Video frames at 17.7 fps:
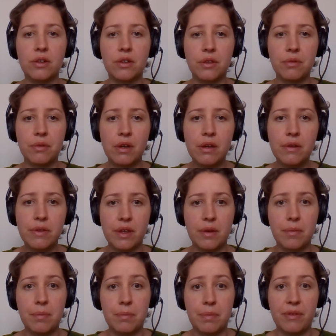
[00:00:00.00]
through
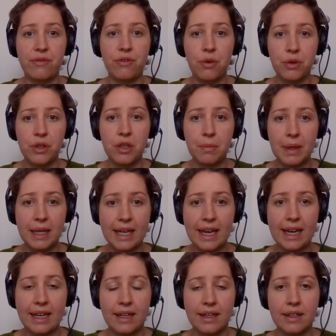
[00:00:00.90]
them before you
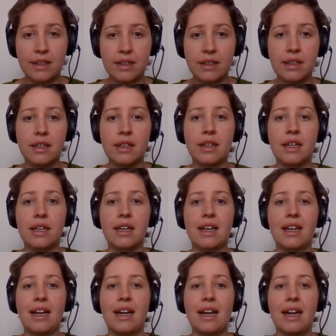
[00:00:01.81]
begin.
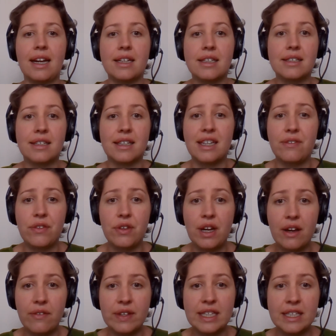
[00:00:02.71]
And if you're
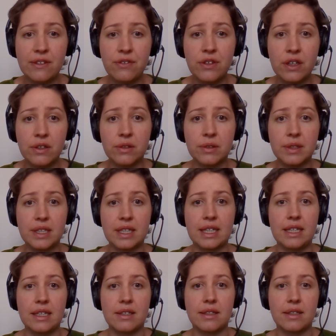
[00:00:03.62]
having
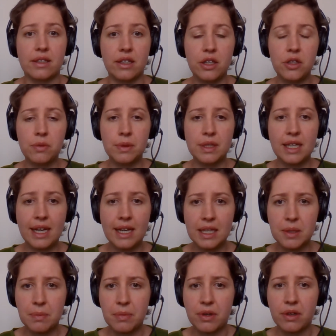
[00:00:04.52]
difficulties, go to a
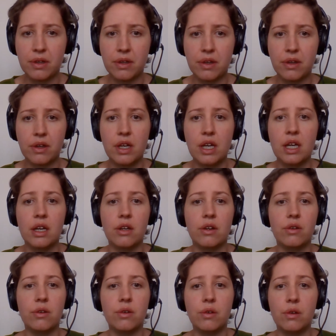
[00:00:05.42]
textbook
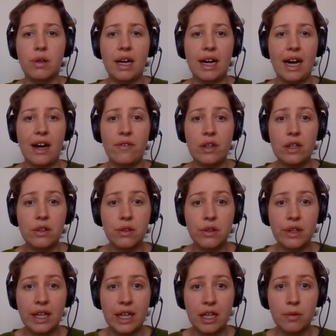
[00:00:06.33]
or have a look
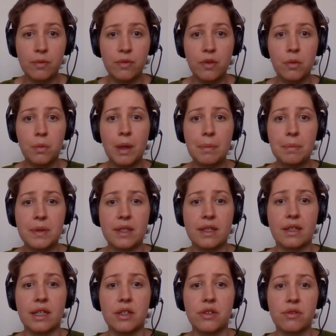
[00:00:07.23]
on a helpful
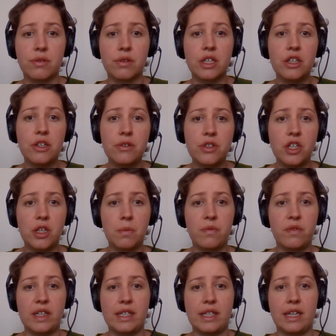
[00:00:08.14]
website or a
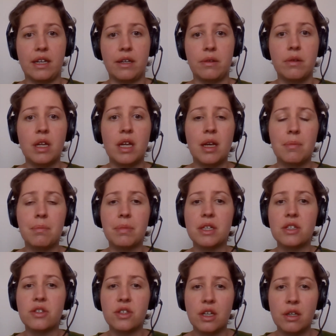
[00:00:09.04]
YouTube video,
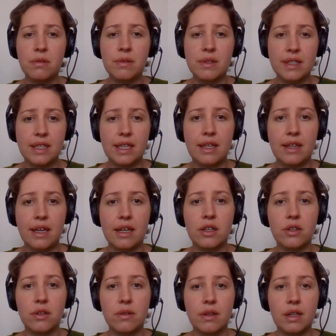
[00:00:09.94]
but don't sit there
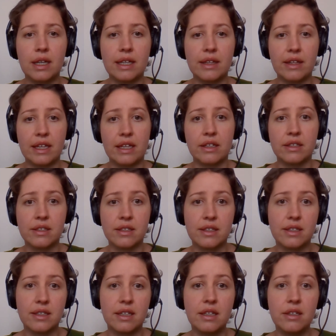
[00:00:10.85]
Googling the
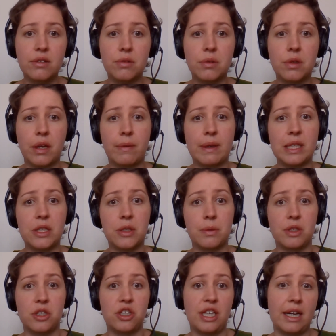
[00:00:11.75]
answer or going
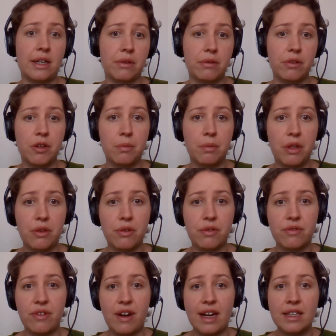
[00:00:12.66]
to a chat group with your
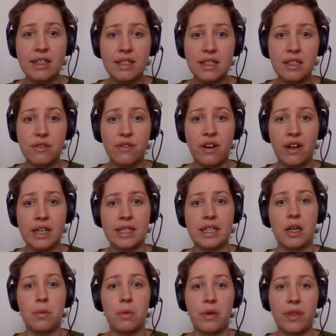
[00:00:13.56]
friends to find
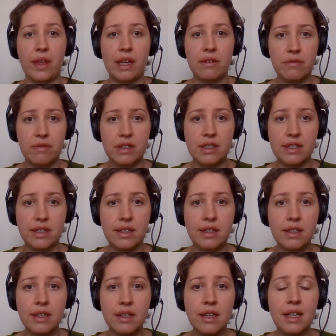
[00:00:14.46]
out what they've
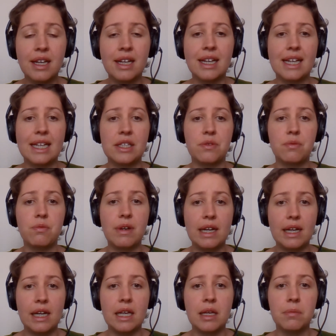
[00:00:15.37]
written. It's
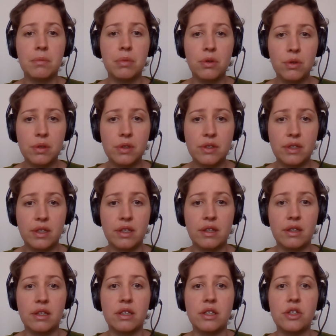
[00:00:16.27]
really
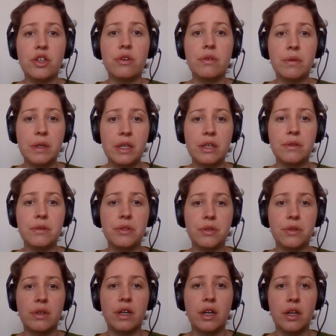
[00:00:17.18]
important that you use
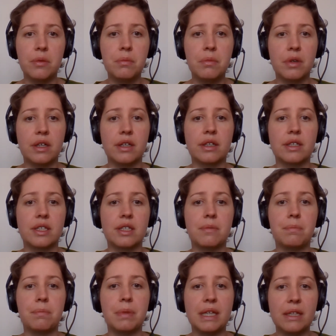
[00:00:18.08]
your homework to
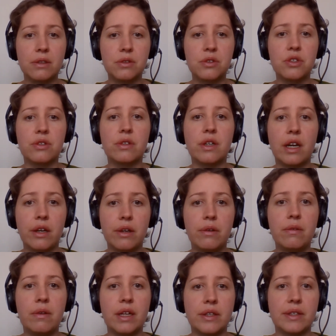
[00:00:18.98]
build your
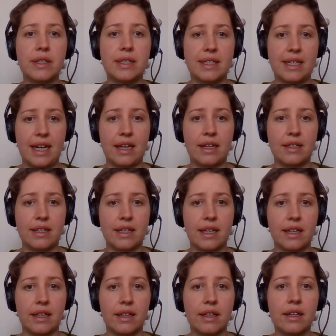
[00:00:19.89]
own
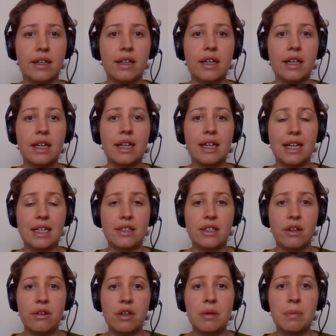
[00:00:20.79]
understanding. It's
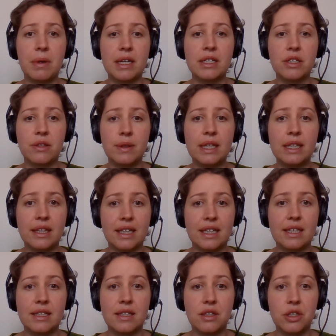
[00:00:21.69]
only by doing
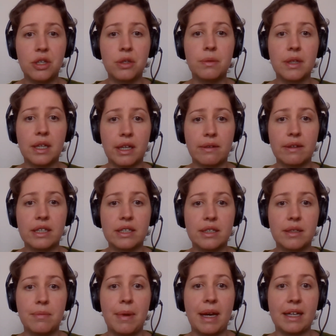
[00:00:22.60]
this that you are going
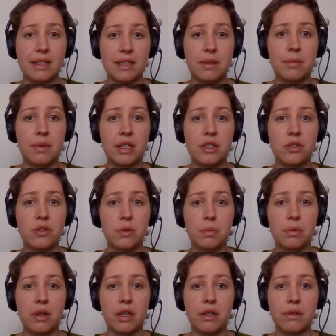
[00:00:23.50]
to maximise your
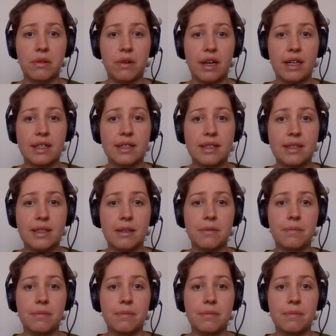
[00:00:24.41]
progress.